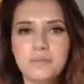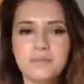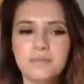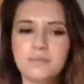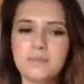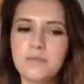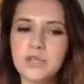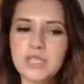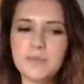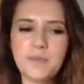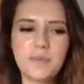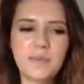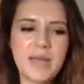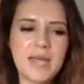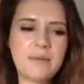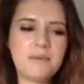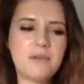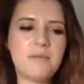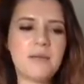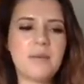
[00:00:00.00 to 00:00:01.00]
multiple
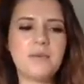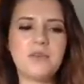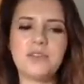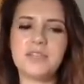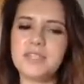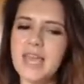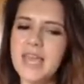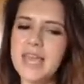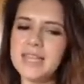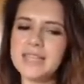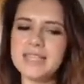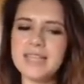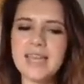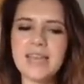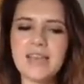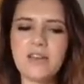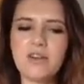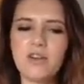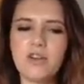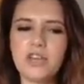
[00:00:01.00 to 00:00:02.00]
people. Maybe you're
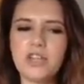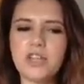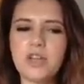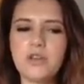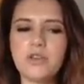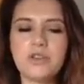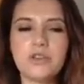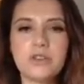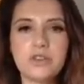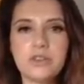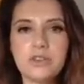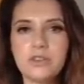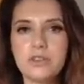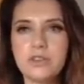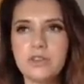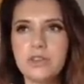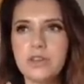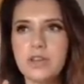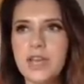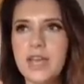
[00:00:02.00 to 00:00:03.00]
dating, or, you know,
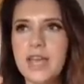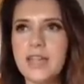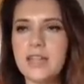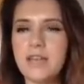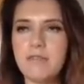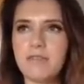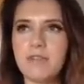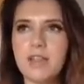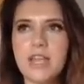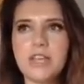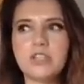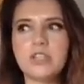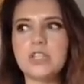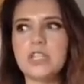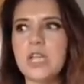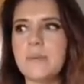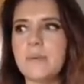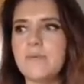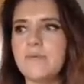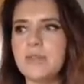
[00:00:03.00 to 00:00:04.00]
you're in a
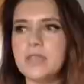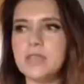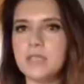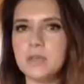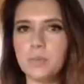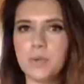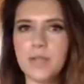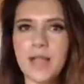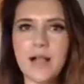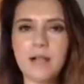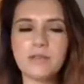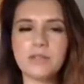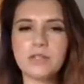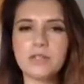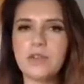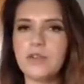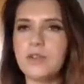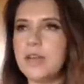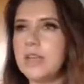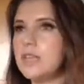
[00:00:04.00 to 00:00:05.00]
relationship and there's someone else
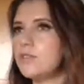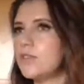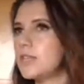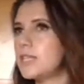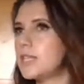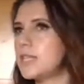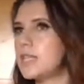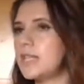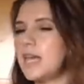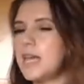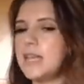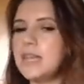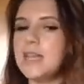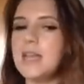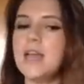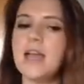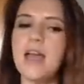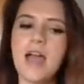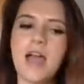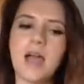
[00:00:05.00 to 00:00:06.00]
who you're interested in.
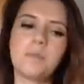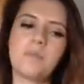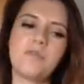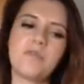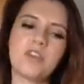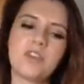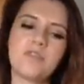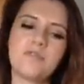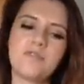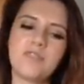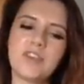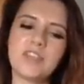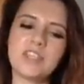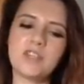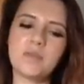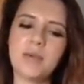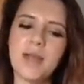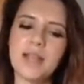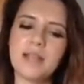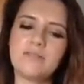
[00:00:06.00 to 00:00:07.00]
But there's
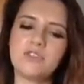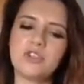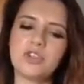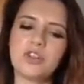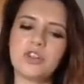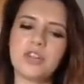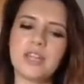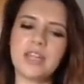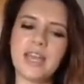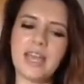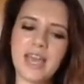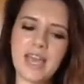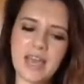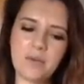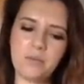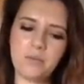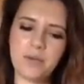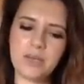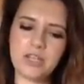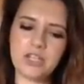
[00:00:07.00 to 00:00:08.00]
some kind of juggling
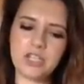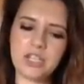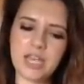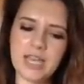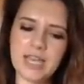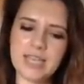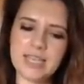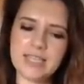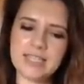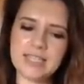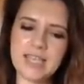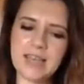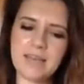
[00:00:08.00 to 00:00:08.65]
here, which is,